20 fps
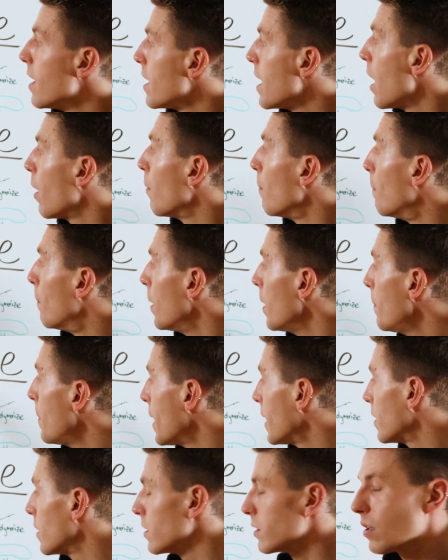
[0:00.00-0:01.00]
Now,
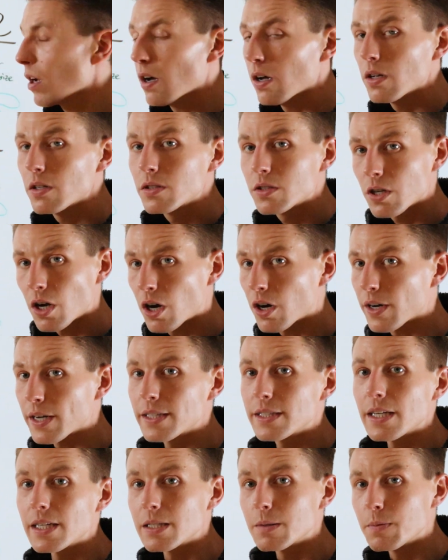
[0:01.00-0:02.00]
mebendazole
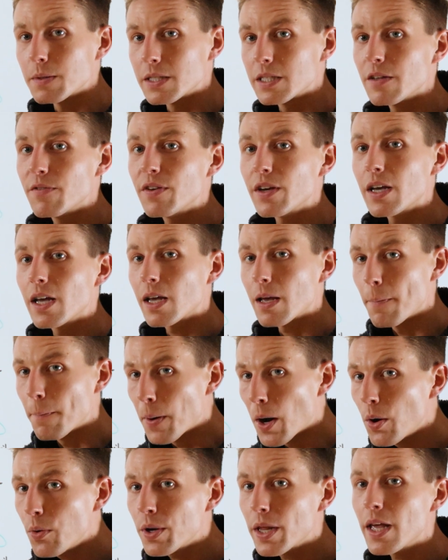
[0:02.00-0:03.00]
targets a specific
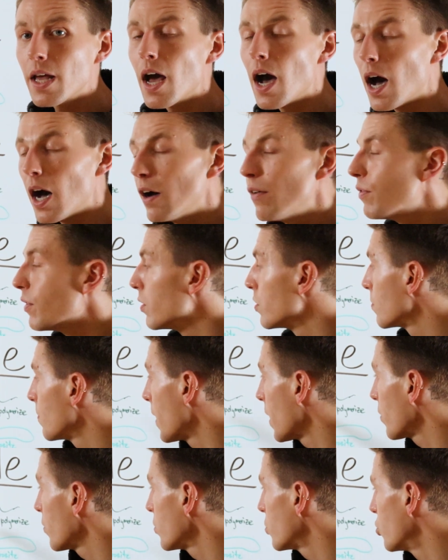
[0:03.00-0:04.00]
component of those
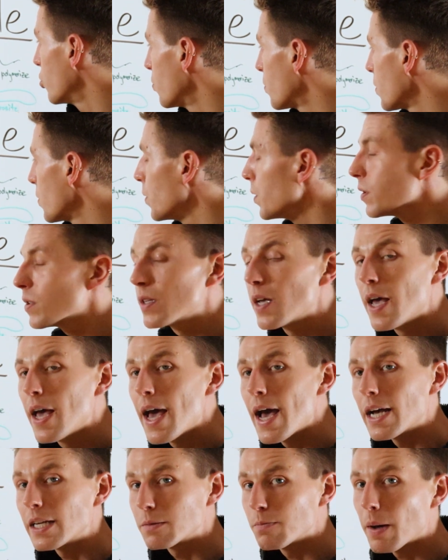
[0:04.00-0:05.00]
microtubules,
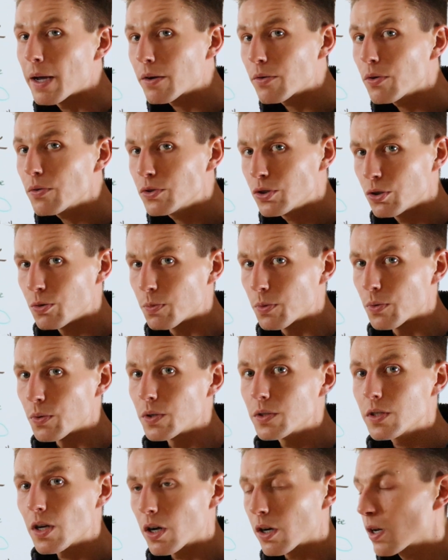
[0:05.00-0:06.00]
as
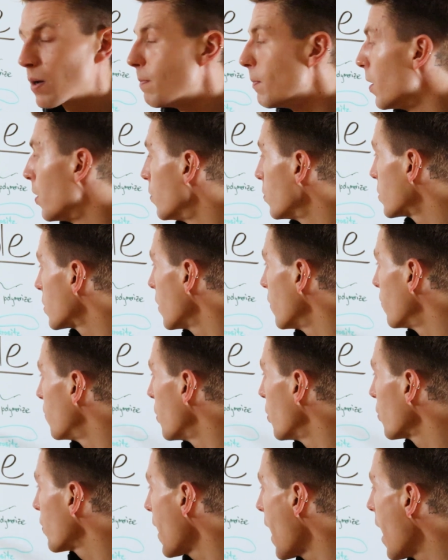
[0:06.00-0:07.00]
microtubules are composed of
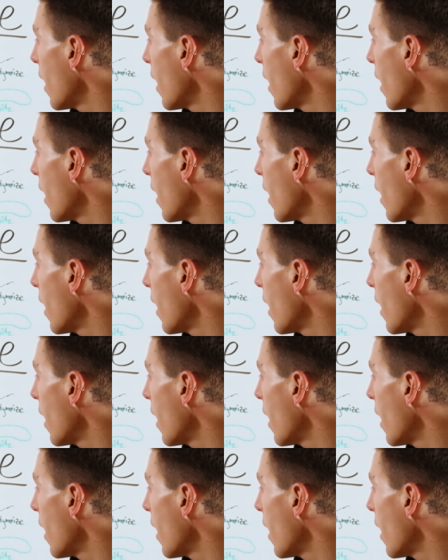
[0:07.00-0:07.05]
both